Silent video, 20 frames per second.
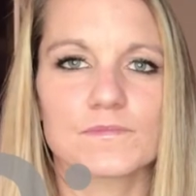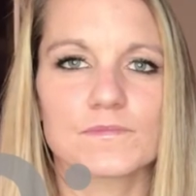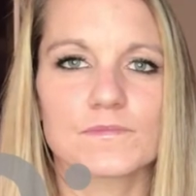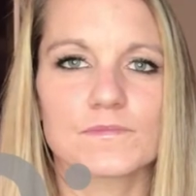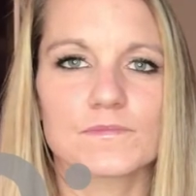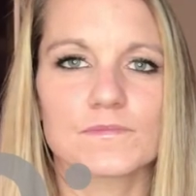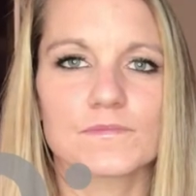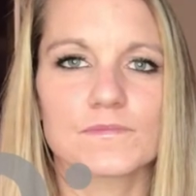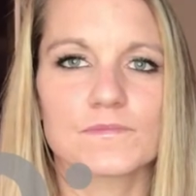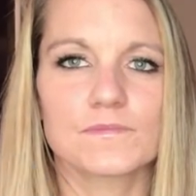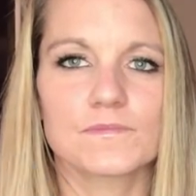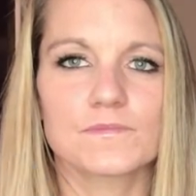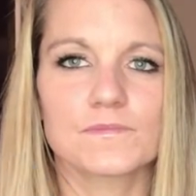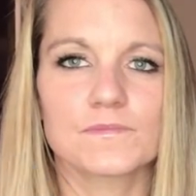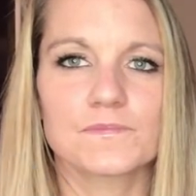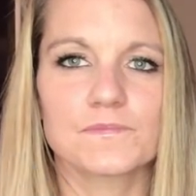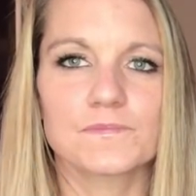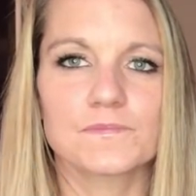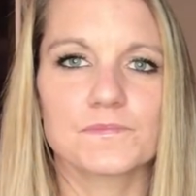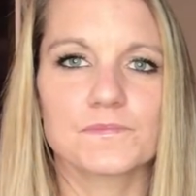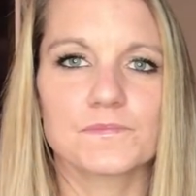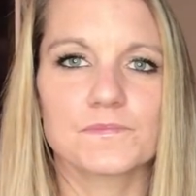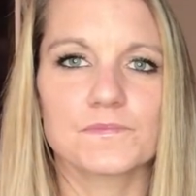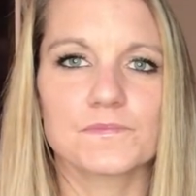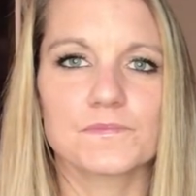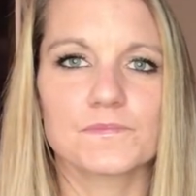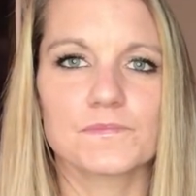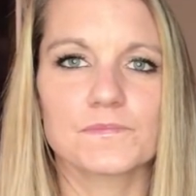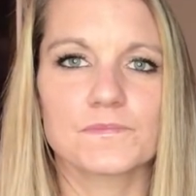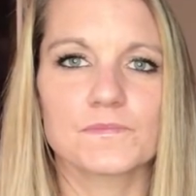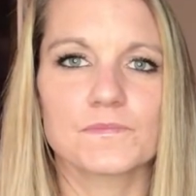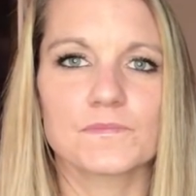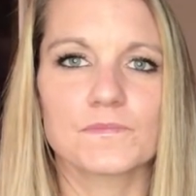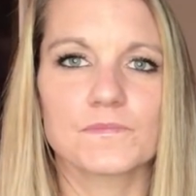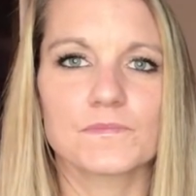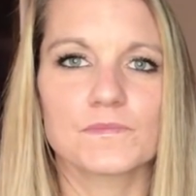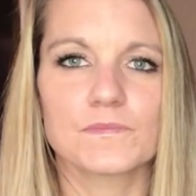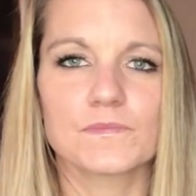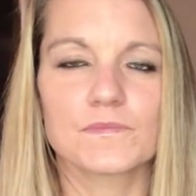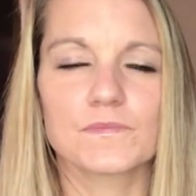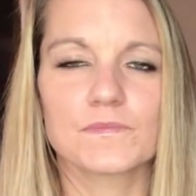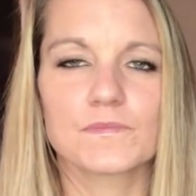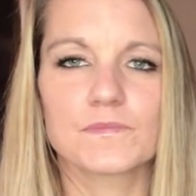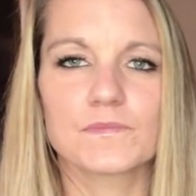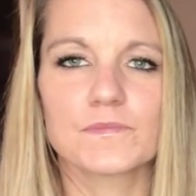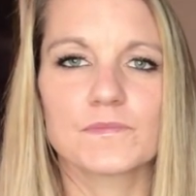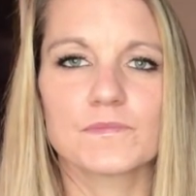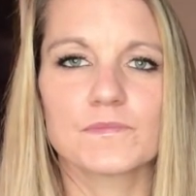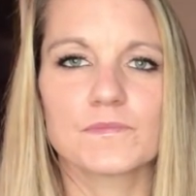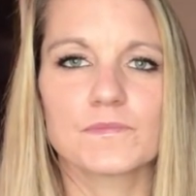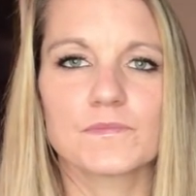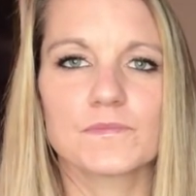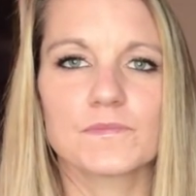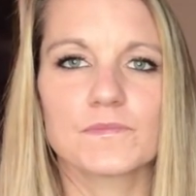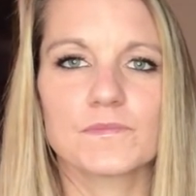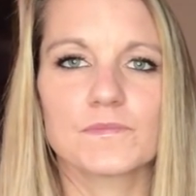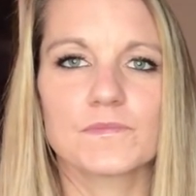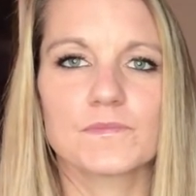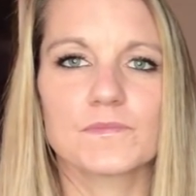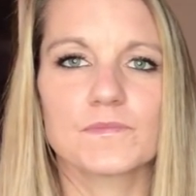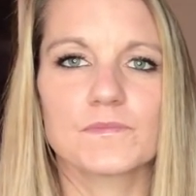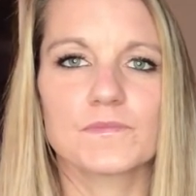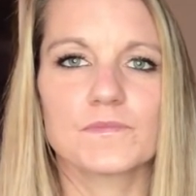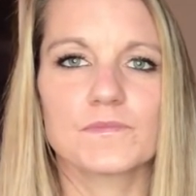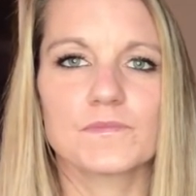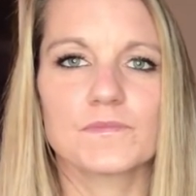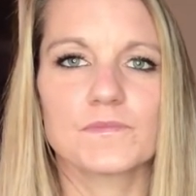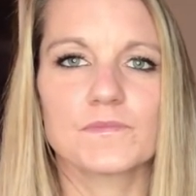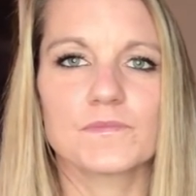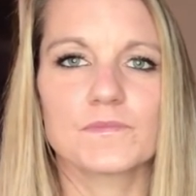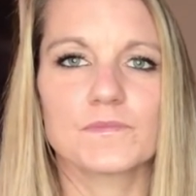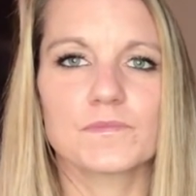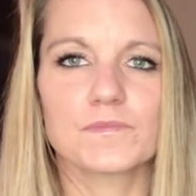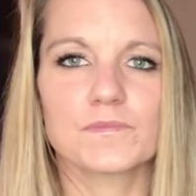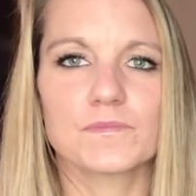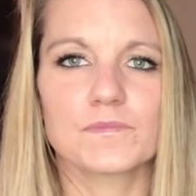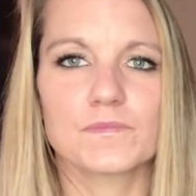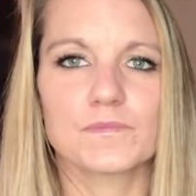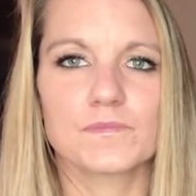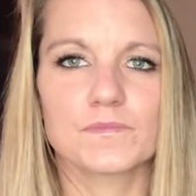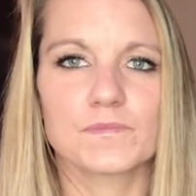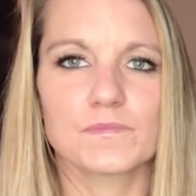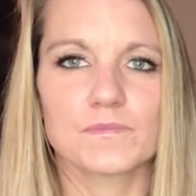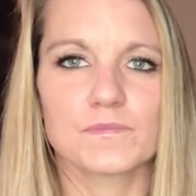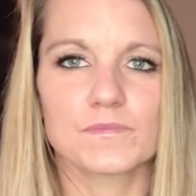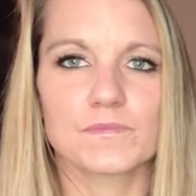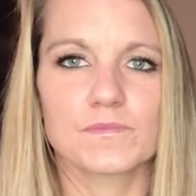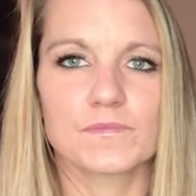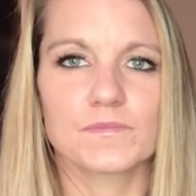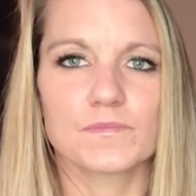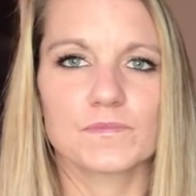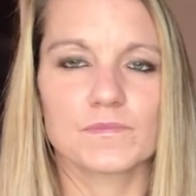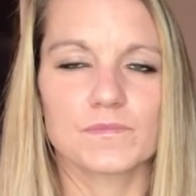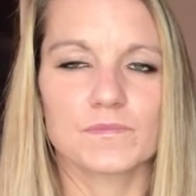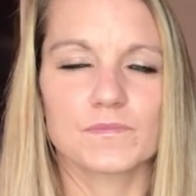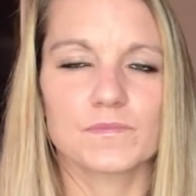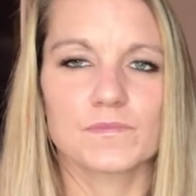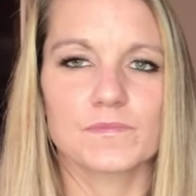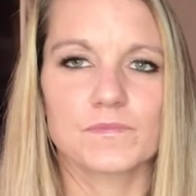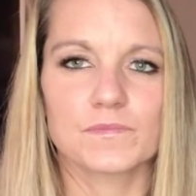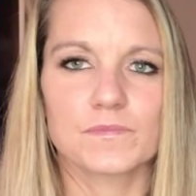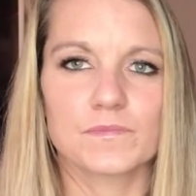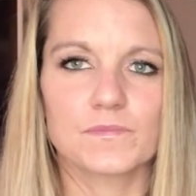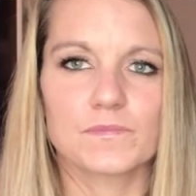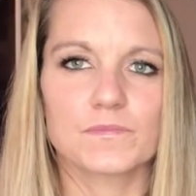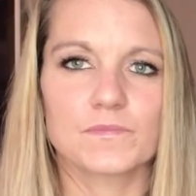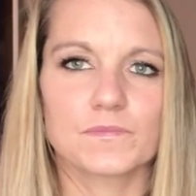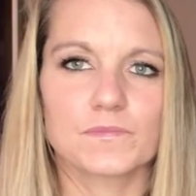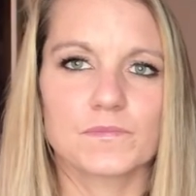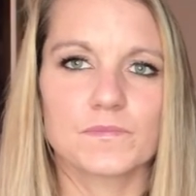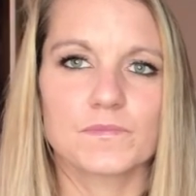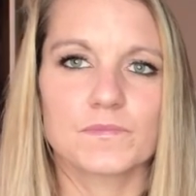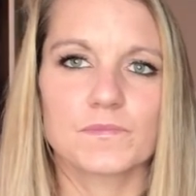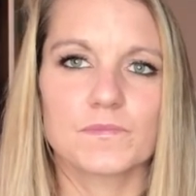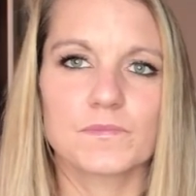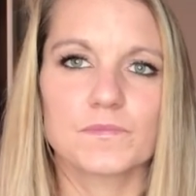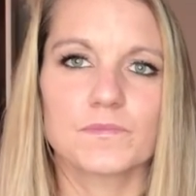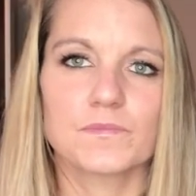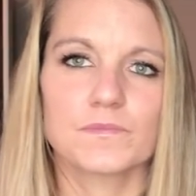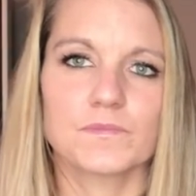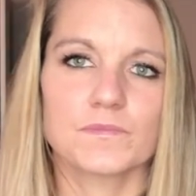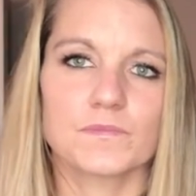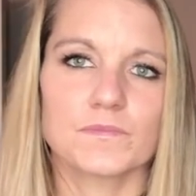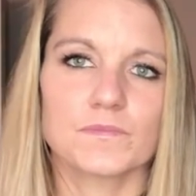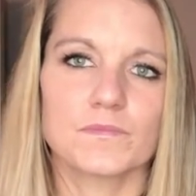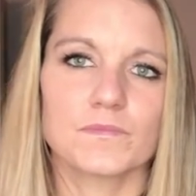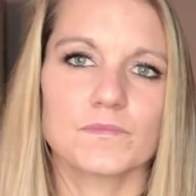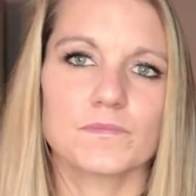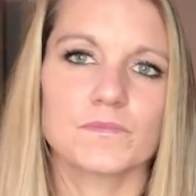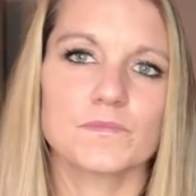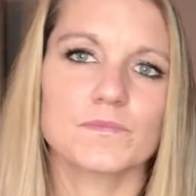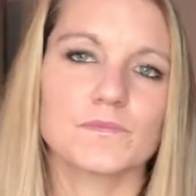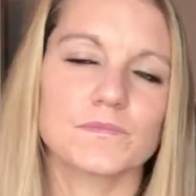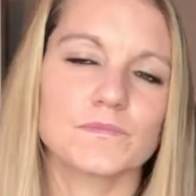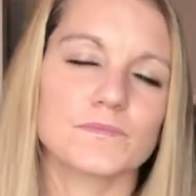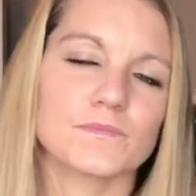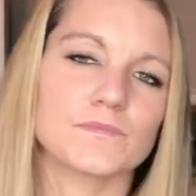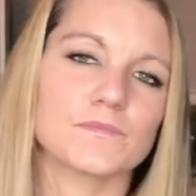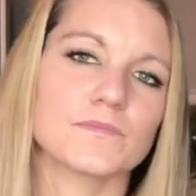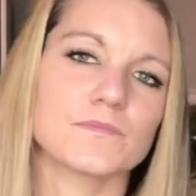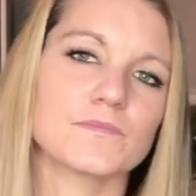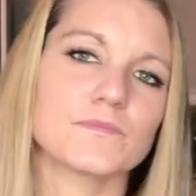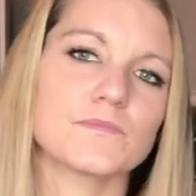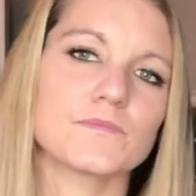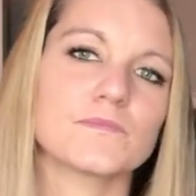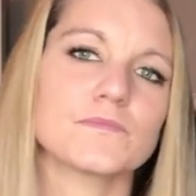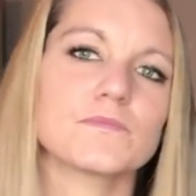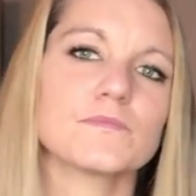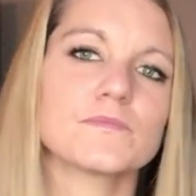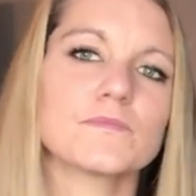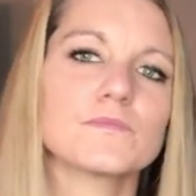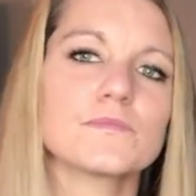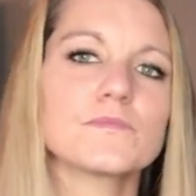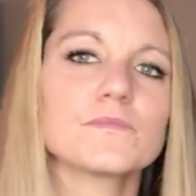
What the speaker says: (not speaking)